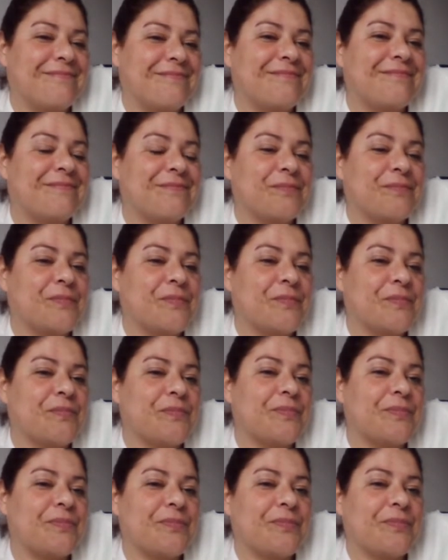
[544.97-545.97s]

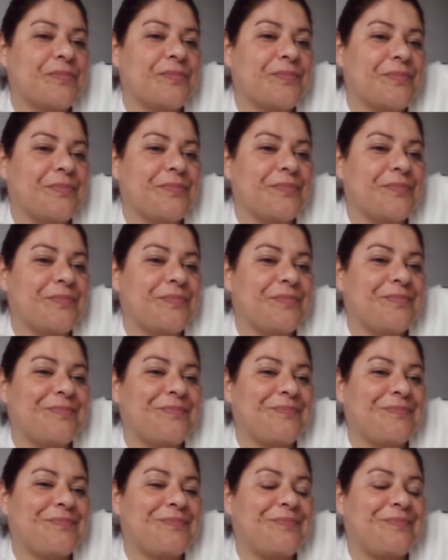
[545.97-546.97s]

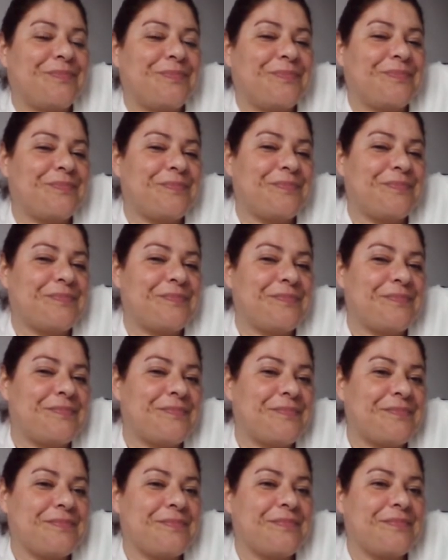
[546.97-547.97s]

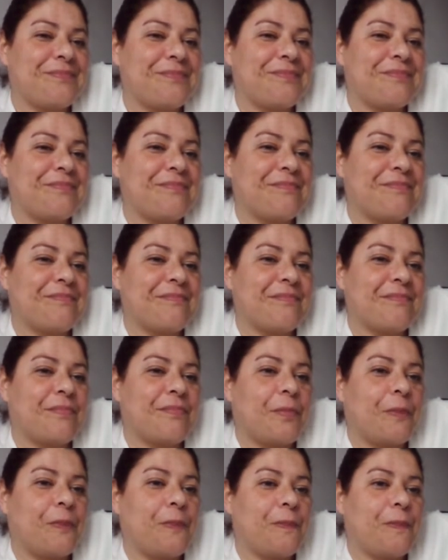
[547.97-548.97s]
No words are spoken by the person on screen.